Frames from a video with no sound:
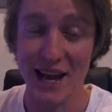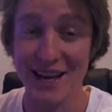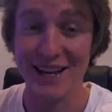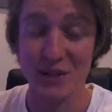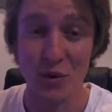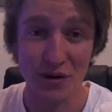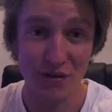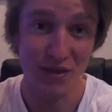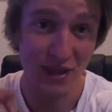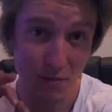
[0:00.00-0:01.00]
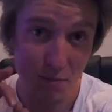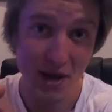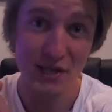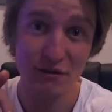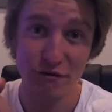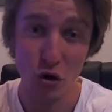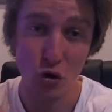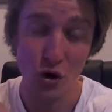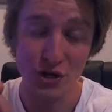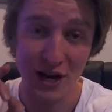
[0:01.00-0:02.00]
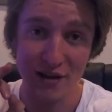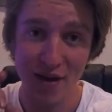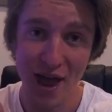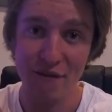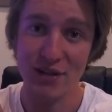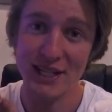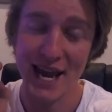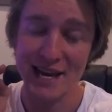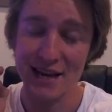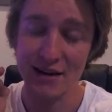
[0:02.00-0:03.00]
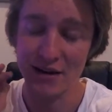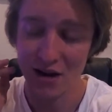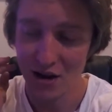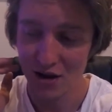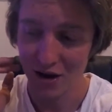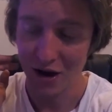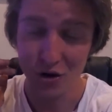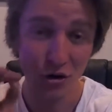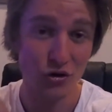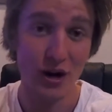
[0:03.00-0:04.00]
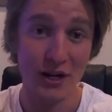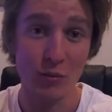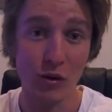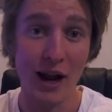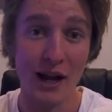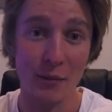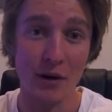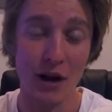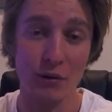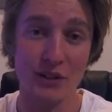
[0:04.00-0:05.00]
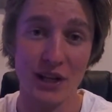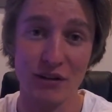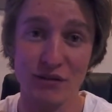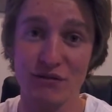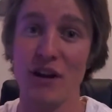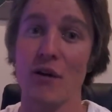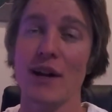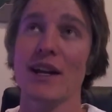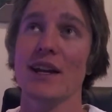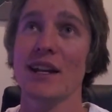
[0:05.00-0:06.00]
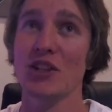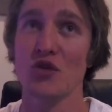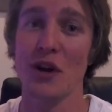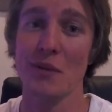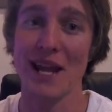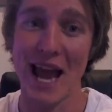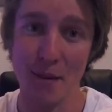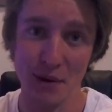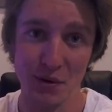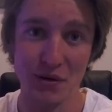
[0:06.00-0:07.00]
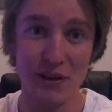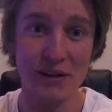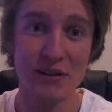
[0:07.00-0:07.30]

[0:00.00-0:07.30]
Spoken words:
it is one of the best photos I've ever taken. Not trying to brag, but I was very extremely happy with it.